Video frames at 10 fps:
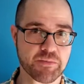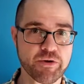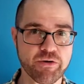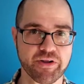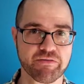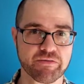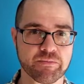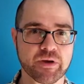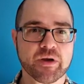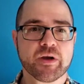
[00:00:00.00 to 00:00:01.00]
commutative
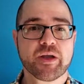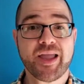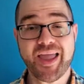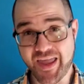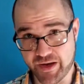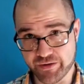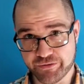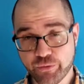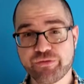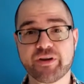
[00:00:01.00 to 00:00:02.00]
and
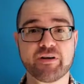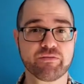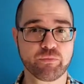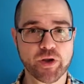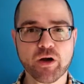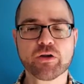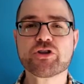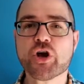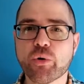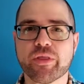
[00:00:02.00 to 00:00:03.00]
associative. We all
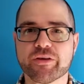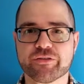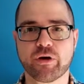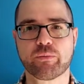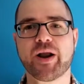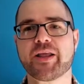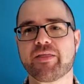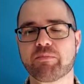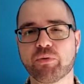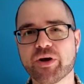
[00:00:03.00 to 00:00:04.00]
know this already.
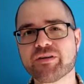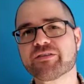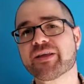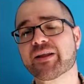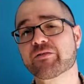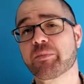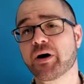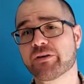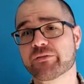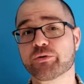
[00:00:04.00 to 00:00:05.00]
The point is that it's
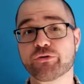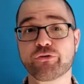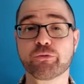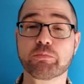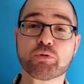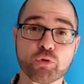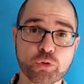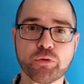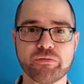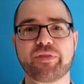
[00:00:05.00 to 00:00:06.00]
possible to
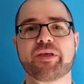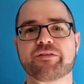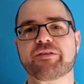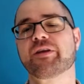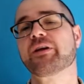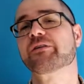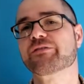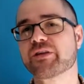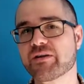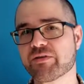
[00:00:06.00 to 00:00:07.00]
prove these
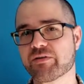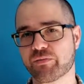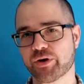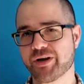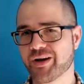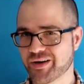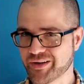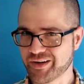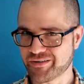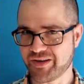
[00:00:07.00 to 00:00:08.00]
things even if we're not
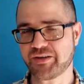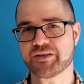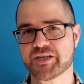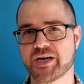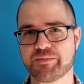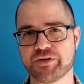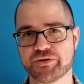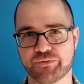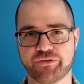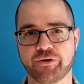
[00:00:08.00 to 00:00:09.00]
going to take the time to
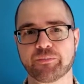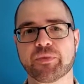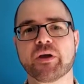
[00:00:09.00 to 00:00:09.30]
do so.